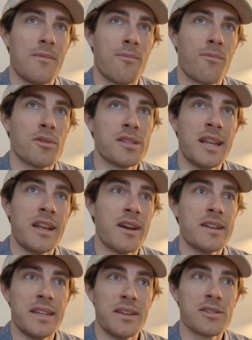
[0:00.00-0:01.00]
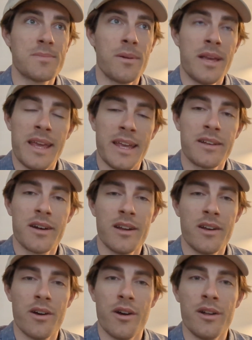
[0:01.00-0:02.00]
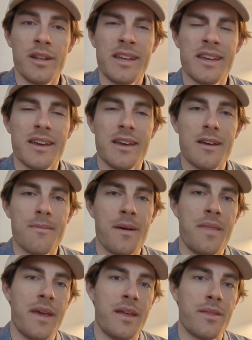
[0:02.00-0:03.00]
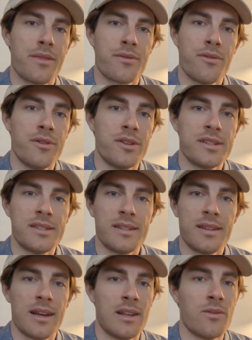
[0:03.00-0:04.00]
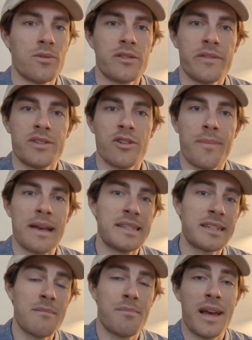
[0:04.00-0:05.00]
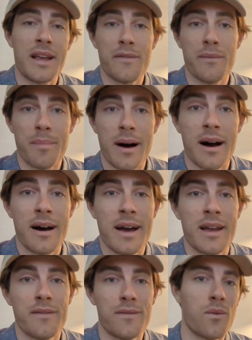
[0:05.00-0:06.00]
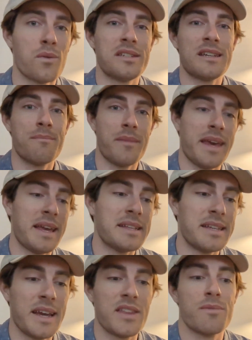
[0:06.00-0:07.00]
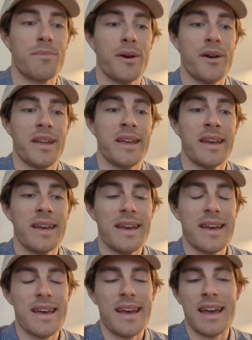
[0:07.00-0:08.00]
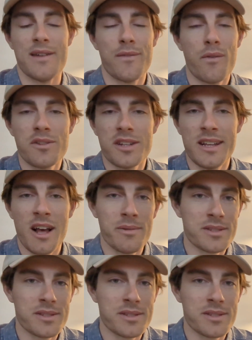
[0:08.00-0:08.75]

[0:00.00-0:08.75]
wasn't in an ideal spot. He hit kind of early, but then threw just a launch of a shot, basically playing for par and forcing me to get the birdie. And unfortunately, I